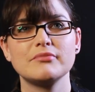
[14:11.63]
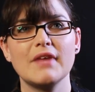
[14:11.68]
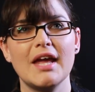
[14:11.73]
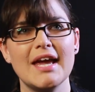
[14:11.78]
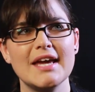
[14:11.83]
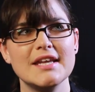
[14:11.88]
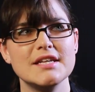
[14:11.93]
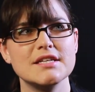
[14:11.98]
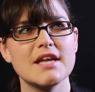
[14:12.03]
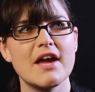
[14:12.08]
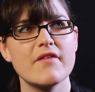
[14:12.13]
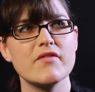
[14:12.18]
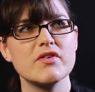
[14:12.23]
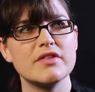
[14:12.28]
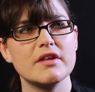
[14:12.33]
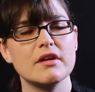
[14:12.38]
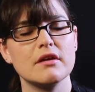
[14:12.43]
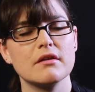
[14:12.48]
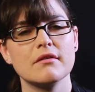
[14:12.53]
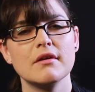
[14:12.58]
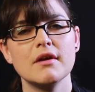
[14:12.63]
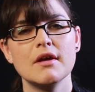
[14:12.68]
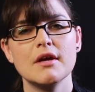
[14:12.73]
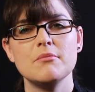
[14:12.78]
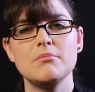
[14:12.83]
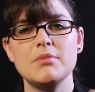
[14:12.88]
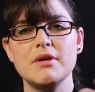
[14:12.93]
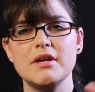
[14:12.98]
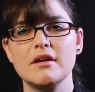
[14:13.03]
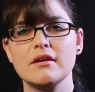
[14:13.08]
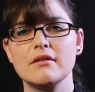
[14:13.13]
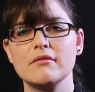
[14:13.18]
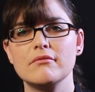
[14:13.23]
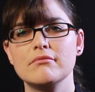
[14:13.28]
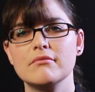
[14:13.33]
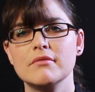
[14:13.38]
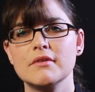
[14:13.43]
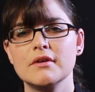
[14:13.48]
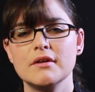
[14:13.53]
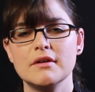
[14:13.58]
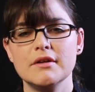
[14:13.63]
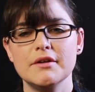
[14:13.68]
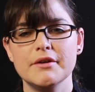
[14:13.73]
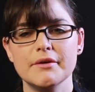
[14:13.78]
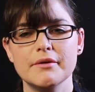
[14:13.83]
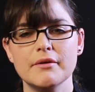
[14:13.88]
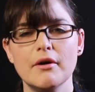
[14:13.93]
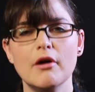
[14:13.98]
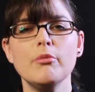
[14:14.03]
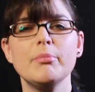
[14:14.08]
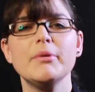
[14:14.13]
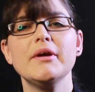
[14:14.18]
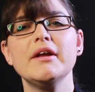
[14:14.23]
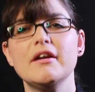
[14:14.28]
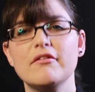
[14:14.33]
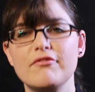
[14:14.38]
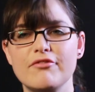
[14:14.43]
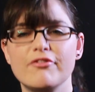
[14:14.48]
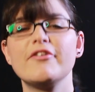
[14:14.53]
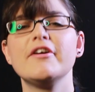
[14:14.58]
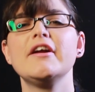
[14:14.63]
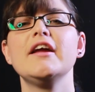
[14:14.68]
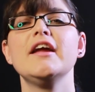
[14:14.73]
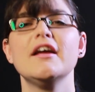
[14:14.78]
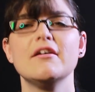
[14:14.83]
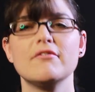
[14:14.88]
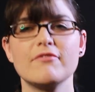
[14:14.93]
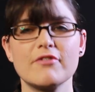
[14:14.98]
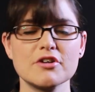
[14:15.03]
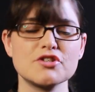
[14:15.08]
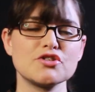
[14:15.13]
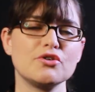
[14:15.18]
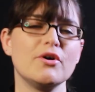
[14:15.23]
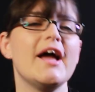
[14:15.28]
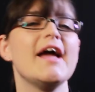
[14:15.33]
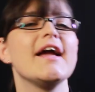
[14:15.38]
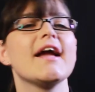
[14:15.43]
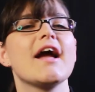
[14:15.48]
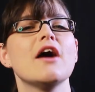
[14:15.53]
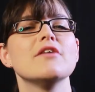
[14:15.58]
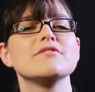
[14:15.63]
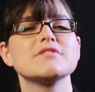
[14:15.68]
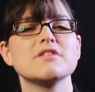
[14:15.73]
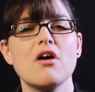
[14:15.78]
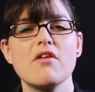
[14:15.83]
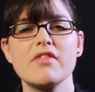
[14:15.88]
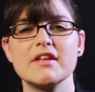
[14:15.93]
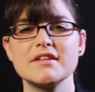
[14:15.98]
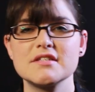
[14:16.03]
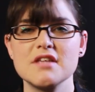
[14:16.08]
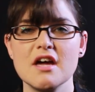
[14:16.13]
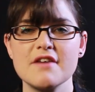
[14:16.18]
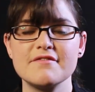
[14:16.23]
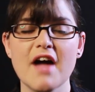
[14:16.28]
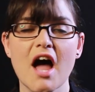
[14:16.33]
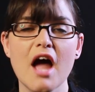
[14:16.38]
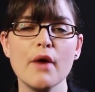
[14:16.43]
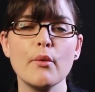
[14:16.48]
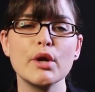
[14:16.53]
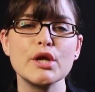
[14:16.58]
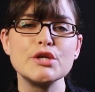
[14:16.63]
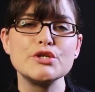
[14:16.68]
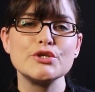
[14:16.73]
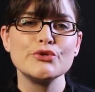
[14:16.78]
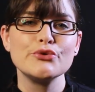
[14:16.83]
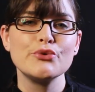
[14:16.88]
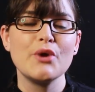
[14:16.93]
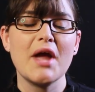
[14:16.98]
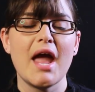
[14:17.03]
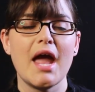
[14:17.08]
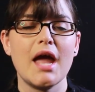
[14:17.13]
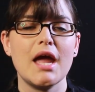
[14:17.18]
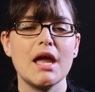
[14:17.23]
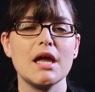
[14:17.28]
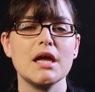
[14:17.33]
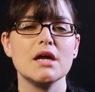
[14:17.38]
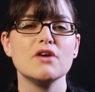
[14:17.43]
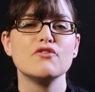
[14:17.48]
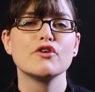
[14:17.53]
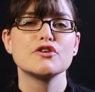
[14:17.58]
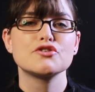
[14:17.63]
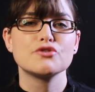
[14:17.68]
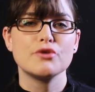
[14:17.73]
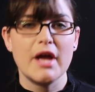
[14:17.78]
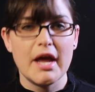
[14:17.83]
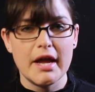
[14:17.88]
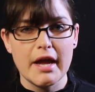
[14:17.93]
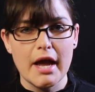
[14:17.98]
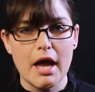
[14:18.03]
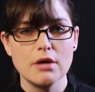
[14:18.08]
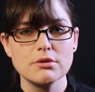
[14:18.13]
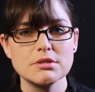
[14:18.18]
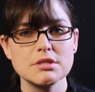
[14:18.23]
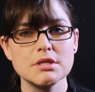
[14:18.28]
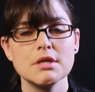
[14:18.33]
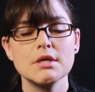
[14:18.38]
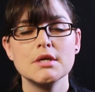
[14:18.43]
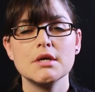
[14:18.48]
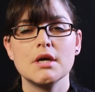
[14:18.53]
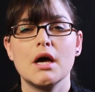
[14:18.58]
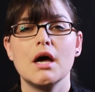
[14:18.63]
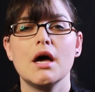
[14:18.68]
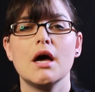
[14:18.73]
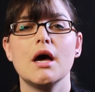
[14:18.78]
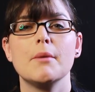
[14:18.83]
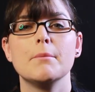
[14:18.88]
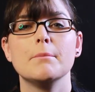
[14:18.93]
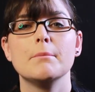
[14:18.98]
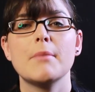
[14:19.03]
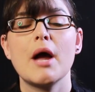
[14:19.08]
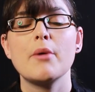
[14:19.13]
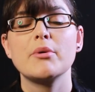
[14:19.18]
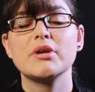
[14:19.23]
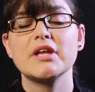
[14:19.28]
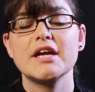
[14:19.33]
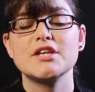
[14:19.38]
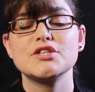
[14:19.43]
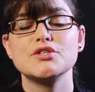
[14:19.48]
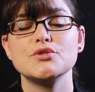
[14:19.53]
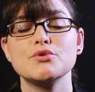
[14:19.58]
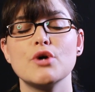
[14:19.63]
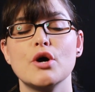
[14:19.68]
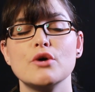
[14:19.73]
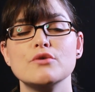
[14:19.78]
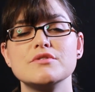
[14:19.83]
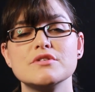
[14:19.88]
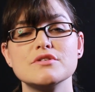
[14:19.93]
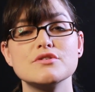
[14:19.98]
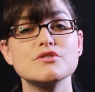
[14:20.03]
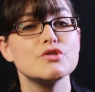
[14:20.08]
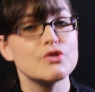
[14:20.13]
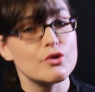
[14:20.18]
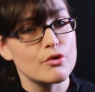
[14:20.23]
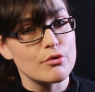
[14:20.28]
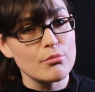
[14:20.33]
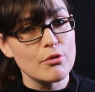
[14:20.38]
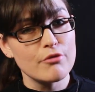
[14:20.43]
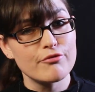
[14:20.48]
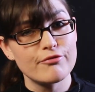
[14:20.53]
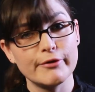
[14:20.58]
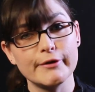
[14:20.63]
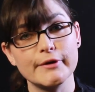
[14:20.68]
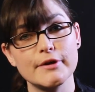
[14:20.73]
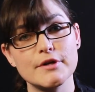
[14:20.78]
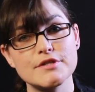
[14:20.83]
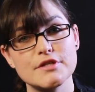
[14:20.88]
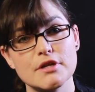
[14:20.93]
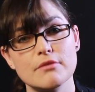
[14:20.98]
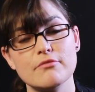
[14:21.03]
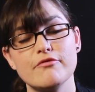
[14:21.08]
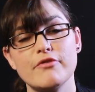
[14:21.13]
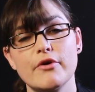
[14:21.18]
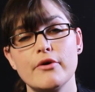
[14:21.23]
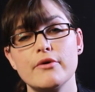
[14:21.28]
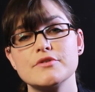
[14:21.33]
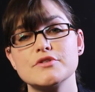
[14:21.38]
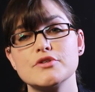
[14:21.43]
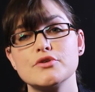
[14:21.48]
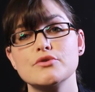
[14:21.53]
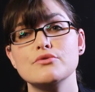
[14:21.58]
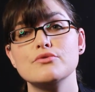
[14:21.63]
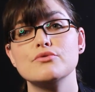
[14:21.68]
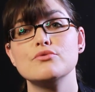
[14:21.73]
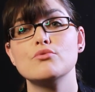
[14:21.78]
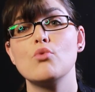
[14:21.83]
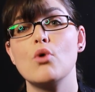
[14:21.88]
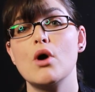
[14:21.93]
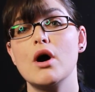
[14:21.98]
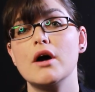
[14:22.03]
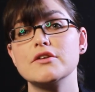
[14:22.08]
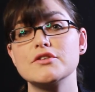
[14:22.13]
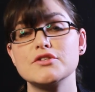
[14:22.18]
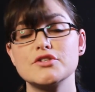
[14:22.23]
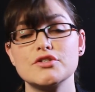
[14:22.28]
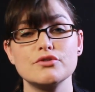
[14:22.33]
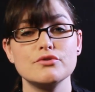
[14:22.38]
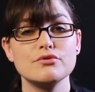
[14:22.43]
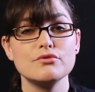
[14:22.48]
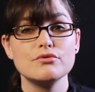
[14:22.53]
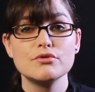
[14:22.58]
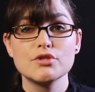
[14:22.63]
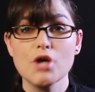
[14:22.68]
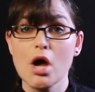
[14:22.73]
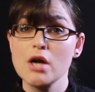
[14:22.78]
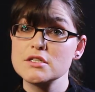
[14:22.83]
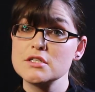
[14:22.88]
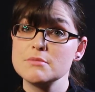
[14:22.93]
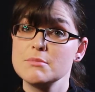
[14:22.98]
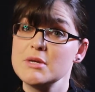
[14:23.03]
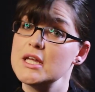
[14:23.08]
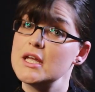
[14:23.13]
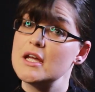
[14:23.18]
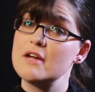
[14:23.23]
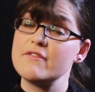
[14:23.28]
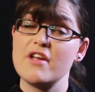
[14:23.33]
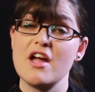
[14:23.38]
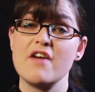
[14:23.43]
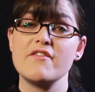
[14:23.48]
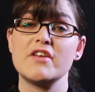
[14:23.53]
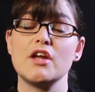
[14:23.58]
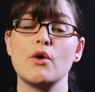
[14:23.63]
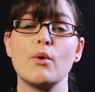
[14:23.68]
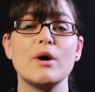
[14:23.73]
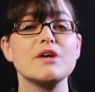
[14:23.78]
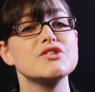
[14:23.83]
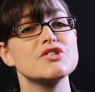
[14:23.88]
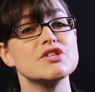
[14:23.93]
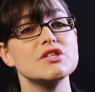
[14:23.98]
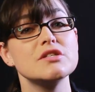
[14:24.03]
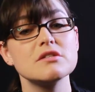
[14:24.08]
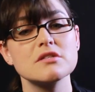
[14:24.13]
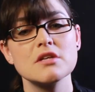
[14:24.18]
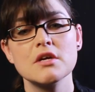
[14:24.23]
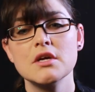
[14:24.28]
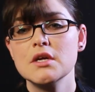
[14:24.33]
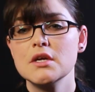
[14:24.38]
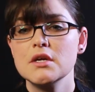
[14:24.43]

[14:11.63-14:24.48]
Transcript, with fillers: and everything being you know open and free and virtual hangouts and all that stuff i want to do a virtual hangout um, i would like to host a zoom for some folks who want to talk to me if they have any questions